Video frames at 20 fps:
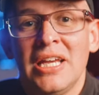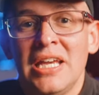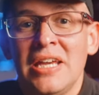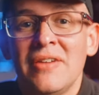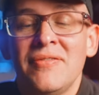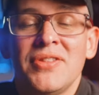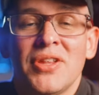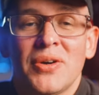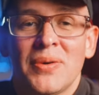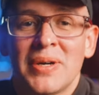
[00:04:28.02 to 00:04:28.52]

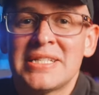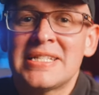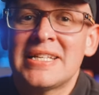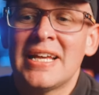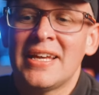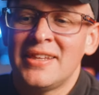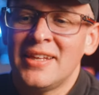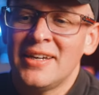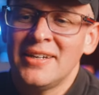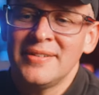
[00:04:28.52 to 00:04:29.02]
even though I
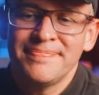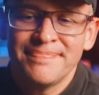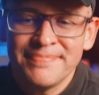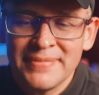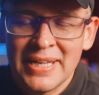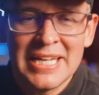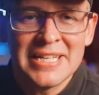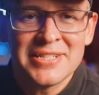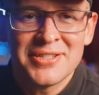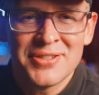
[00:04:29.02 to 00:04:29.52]
said that
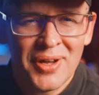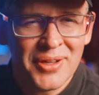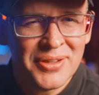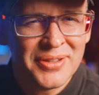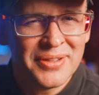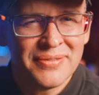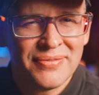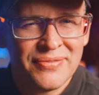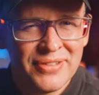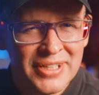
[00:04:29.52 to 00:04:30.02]
it's not
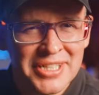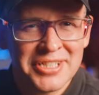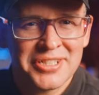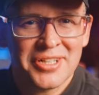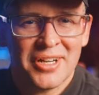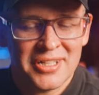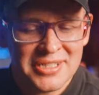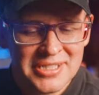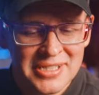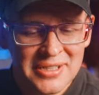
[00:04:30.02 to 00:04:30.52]
the finished
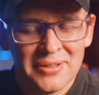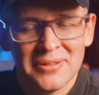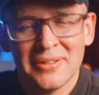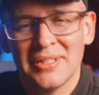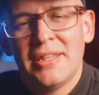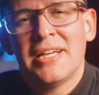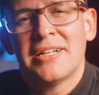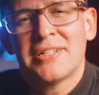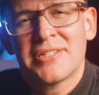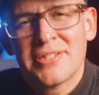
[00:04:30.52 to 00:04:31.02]
article,
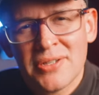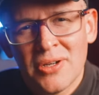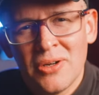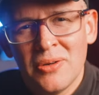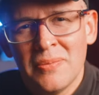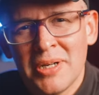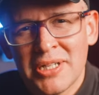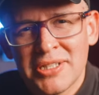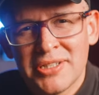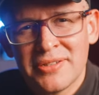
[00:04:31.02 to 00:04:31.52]
there's so
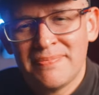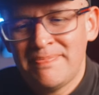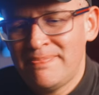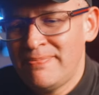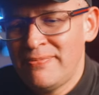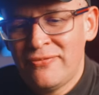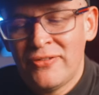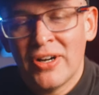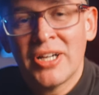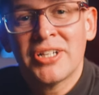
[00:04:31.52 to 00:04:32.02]
much
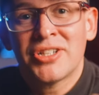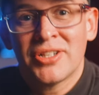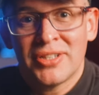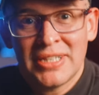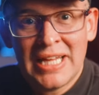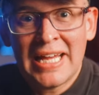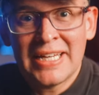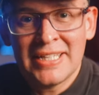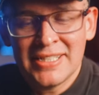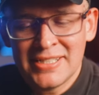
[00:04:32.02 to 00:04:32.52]

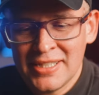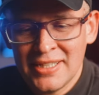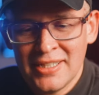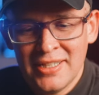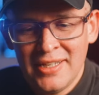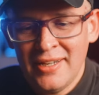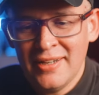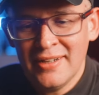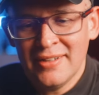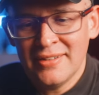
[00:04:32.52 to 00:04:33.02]
functionality in
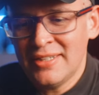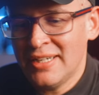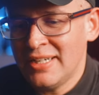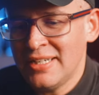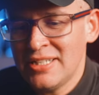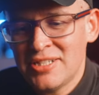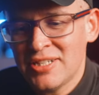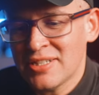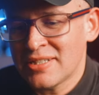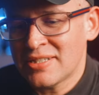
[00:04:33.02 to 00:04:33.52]
here that
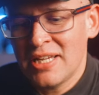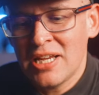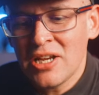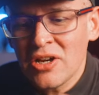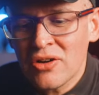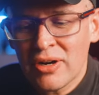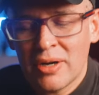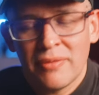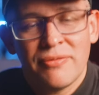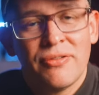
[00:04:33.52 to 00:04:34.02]
is just
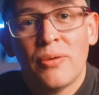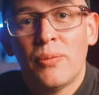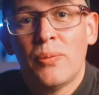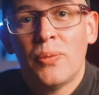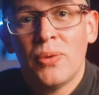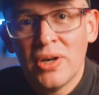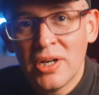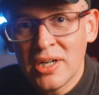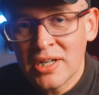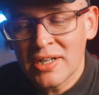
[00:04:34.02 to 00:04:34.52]
incredible. For
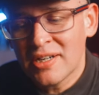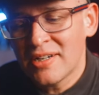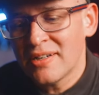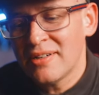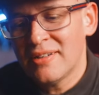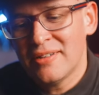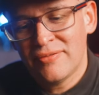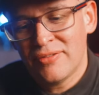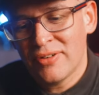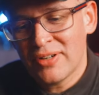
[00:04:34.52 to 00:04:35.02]
work,
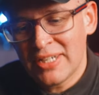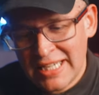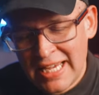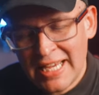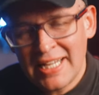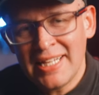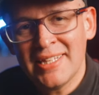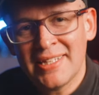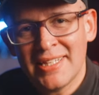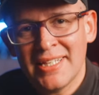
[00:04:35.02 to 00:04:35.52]
for
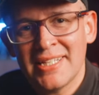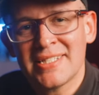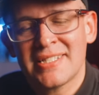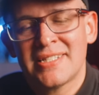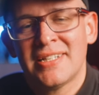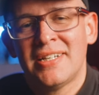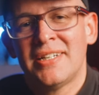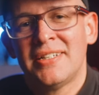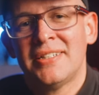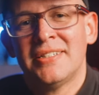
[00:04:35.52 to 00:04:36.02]
getting things
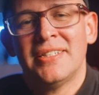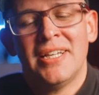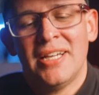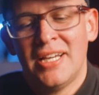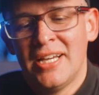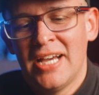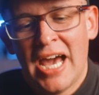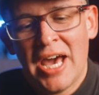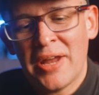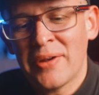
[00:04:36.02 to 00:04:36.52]
done,
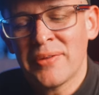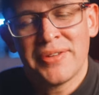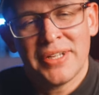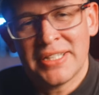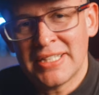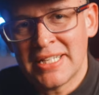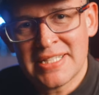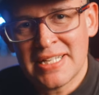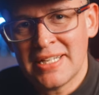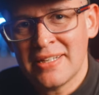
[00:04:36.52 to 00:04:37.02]
I don't think
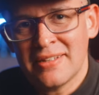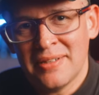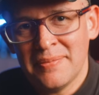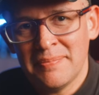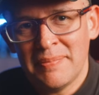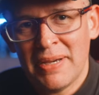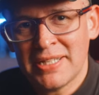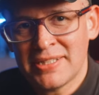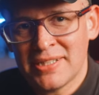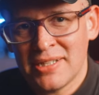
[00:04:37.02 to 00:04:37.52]
there's anything
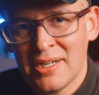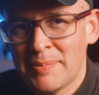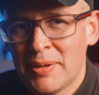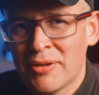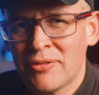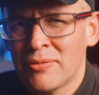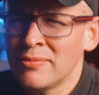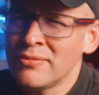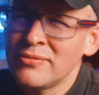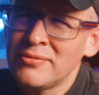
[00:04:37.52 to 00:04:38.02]
better, apart
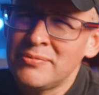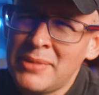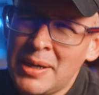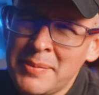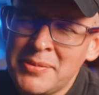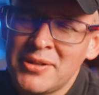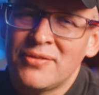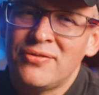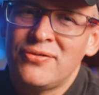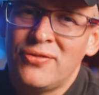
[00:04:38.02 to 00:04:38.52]
from
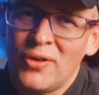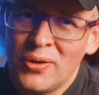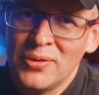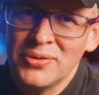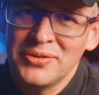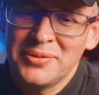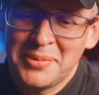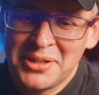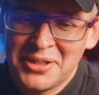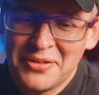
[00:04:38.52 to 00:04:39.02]
maybe the
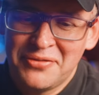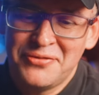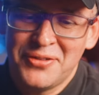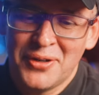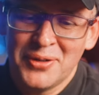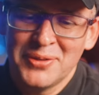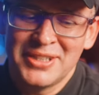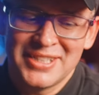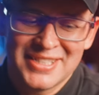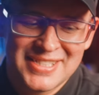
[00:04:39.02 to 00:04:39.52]
fold. I mean, the
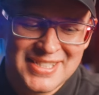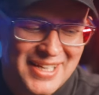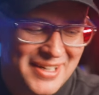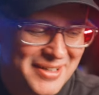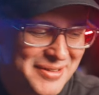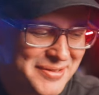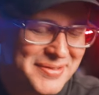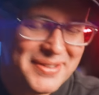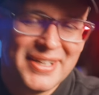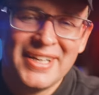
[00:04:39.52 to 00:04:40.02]
fold
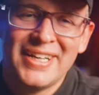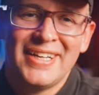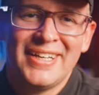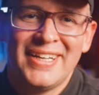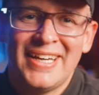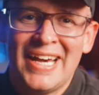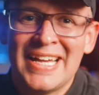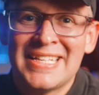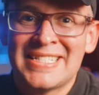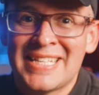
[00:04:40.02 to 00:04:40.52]
itself
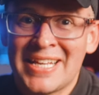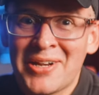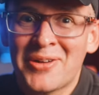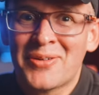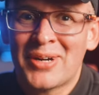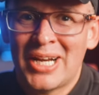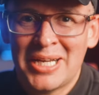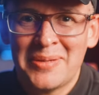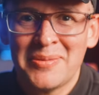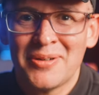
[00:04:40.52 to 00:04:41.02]
is
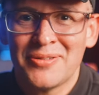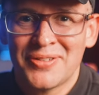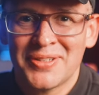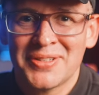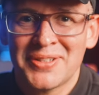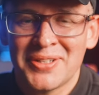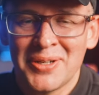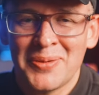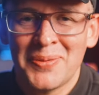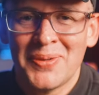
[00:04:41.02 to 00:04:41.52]
incredible for
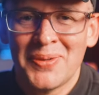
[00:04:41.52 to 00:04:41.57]
doing